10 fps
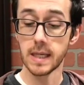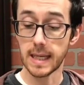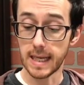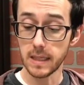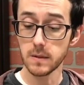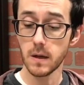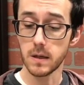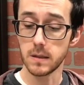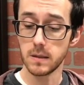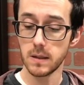Hank nodded,
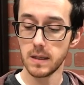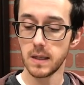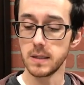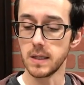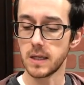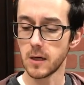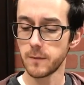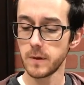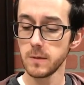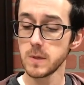and they
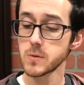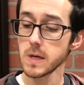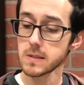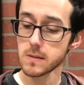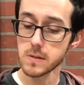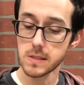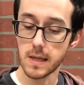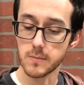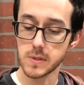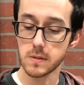carefully retraced their
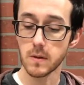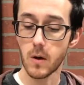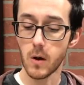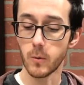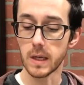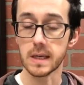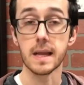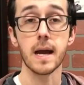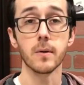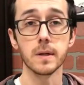steps to the hallway and
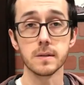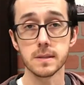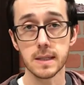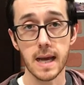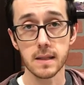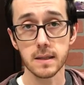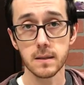out into the alley.